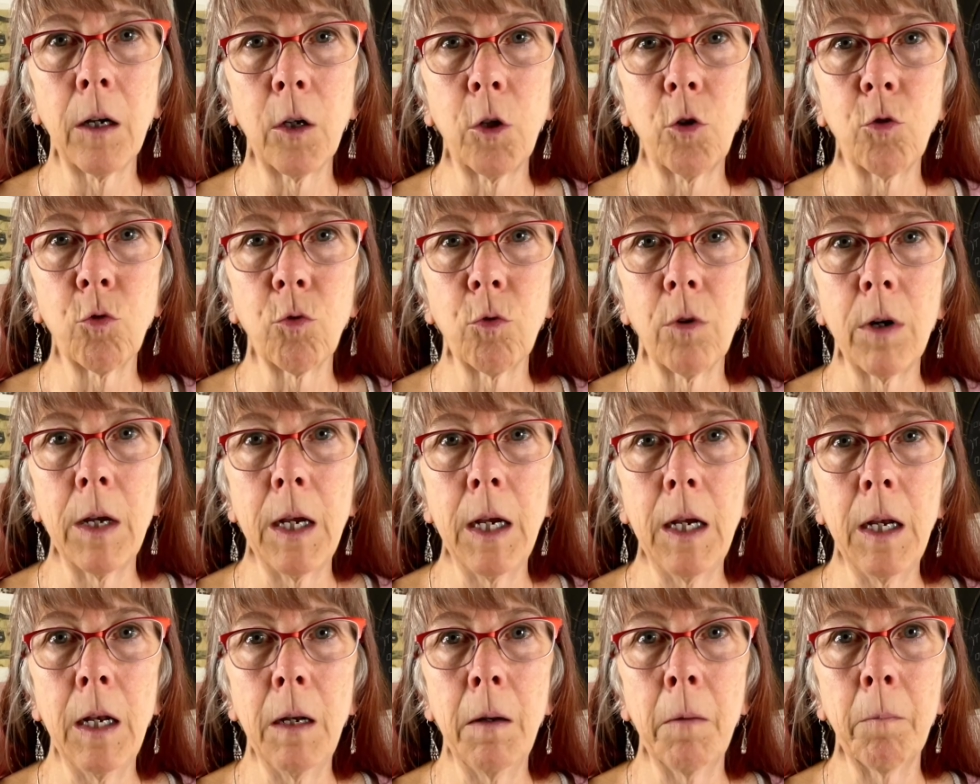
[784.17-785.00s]

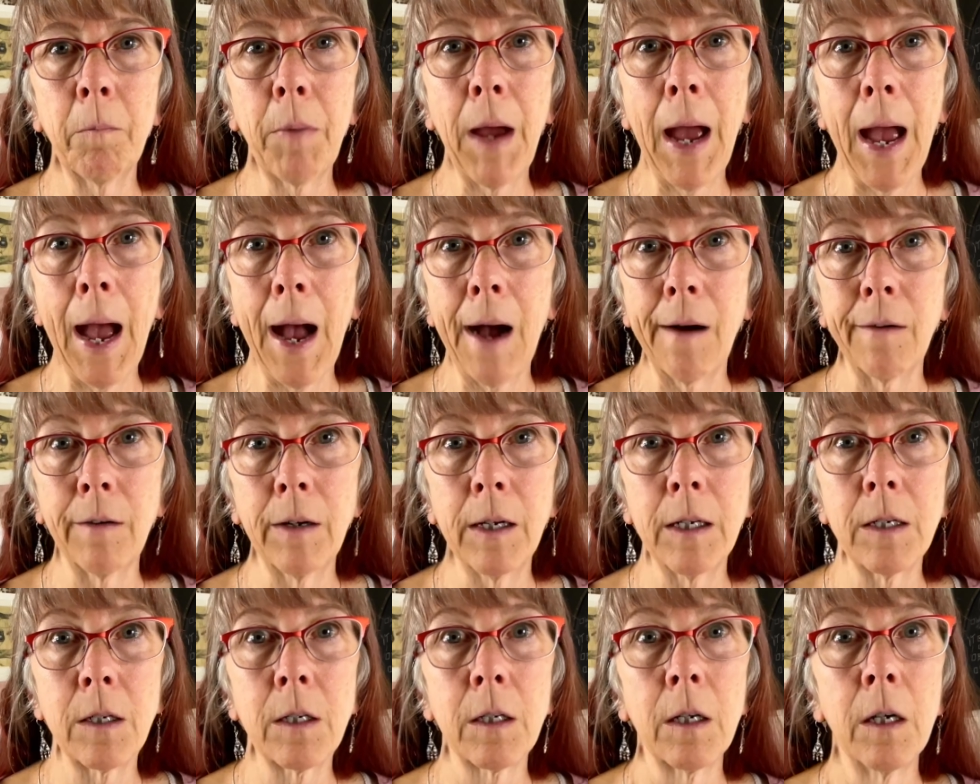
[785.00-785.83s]
Green
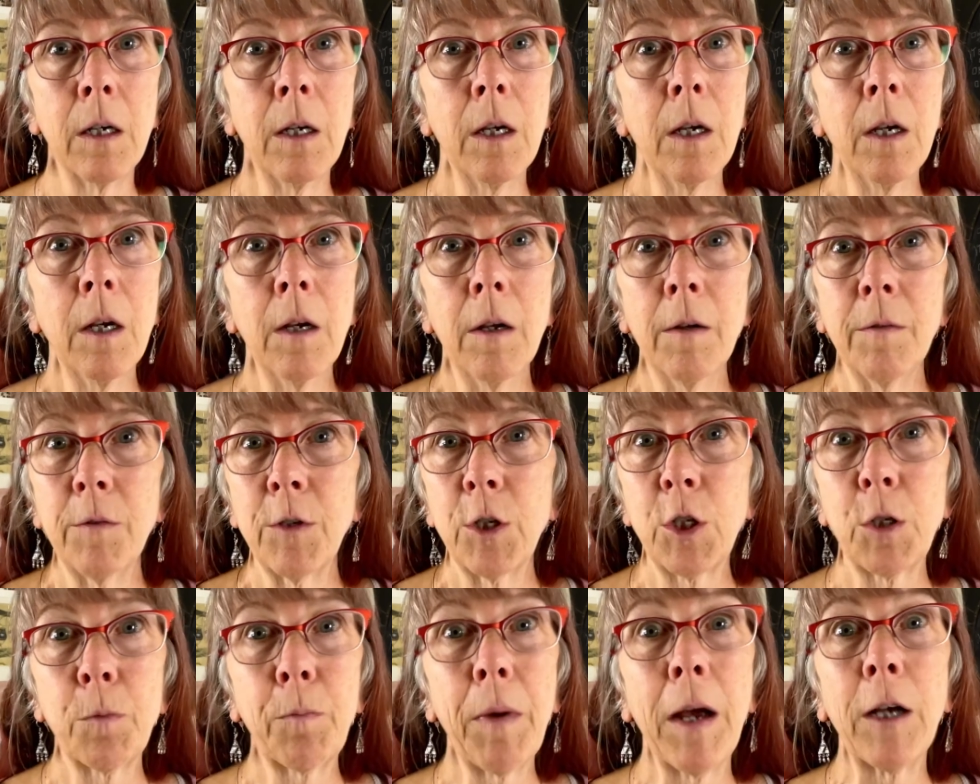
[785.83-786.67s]
palette
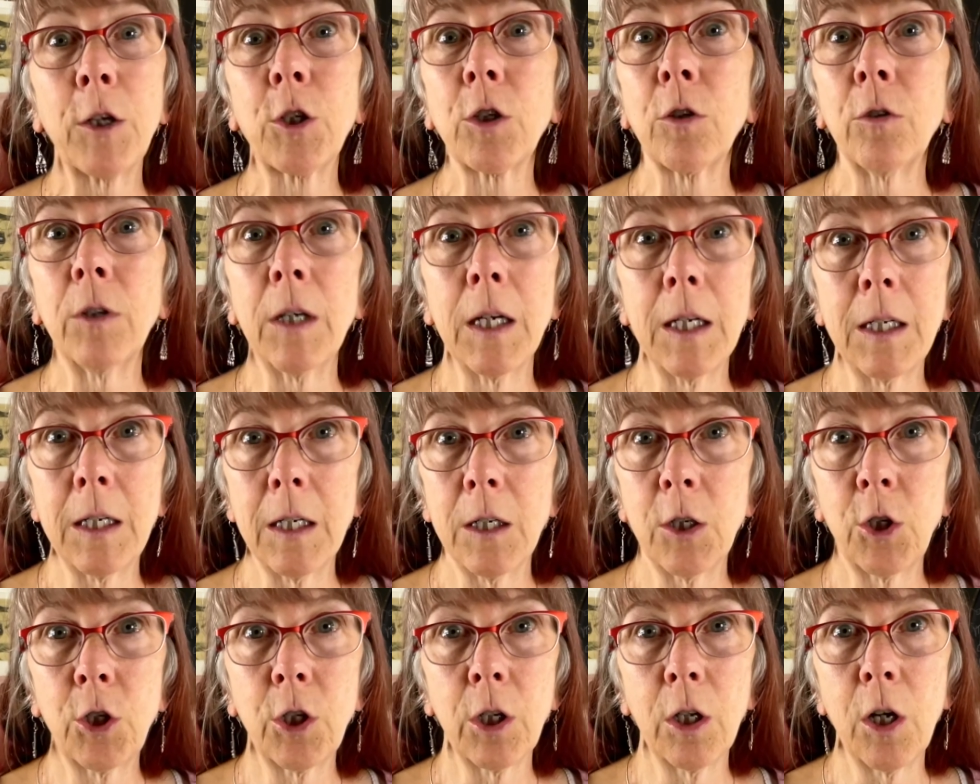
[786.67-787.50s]
special
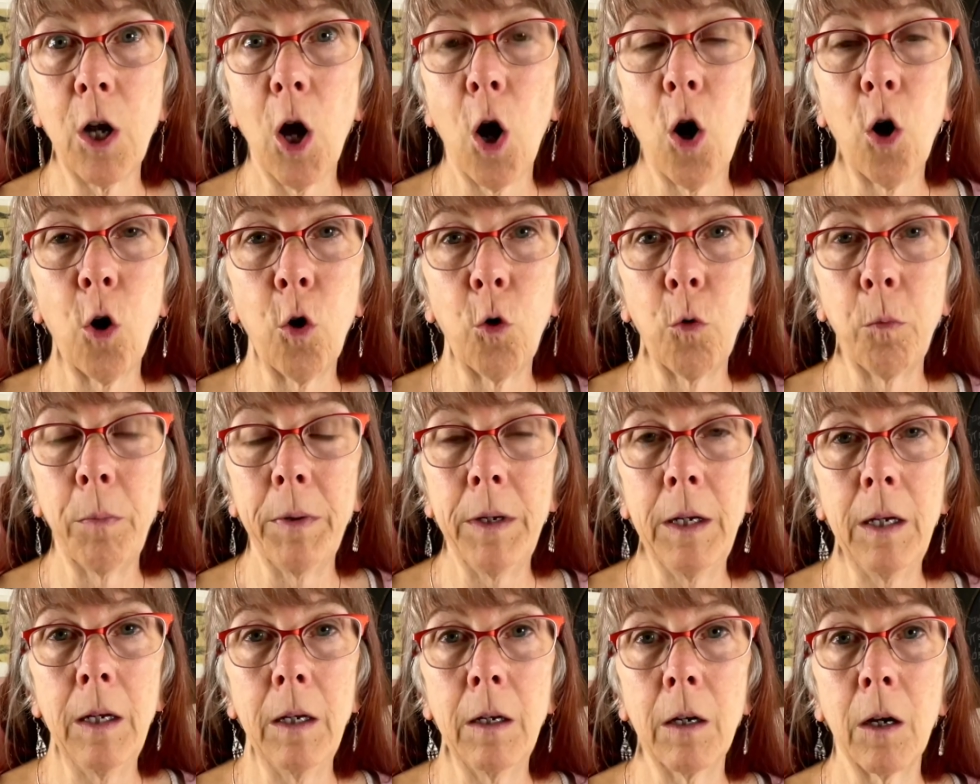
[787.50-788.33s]
edition whole
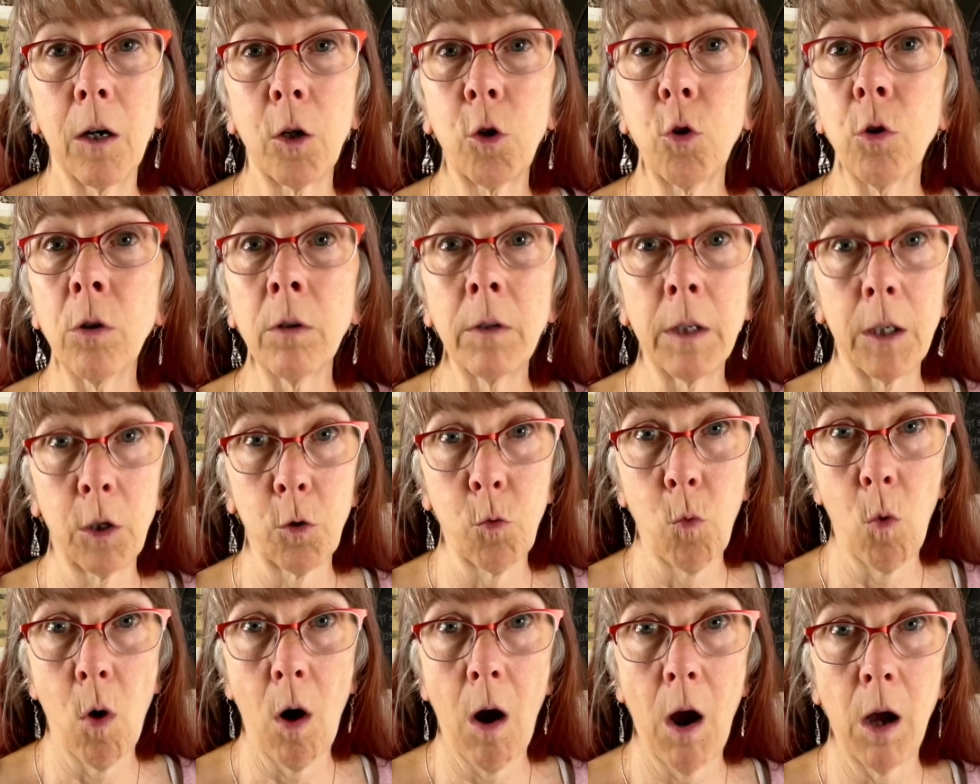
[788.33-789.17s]
bean acrylic
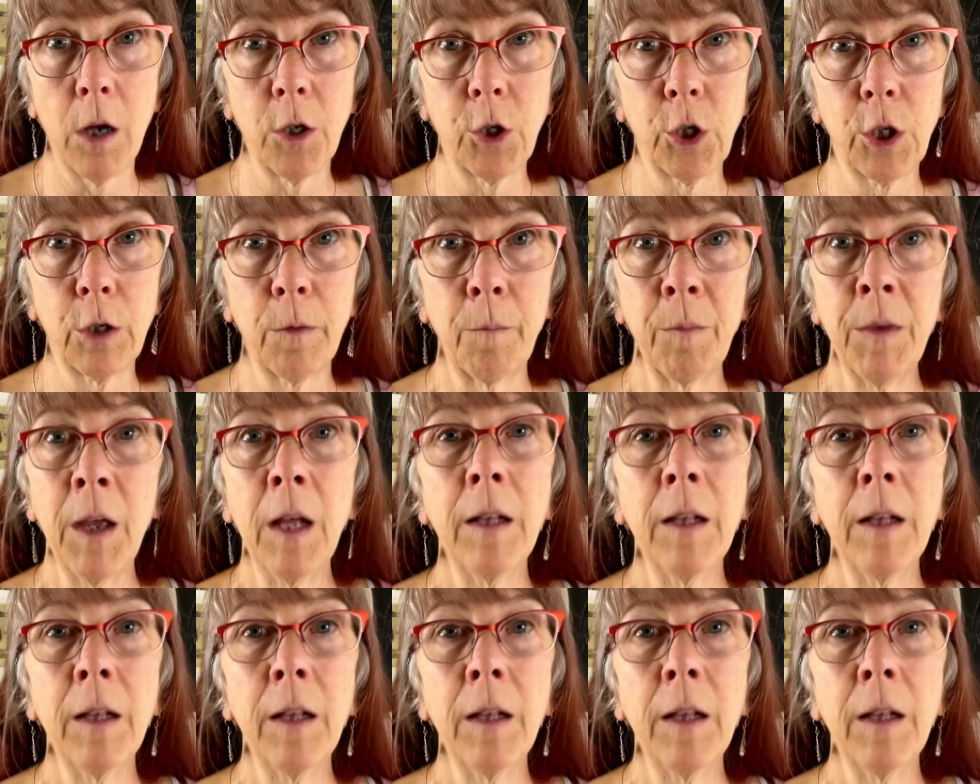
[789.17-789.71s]
gouache.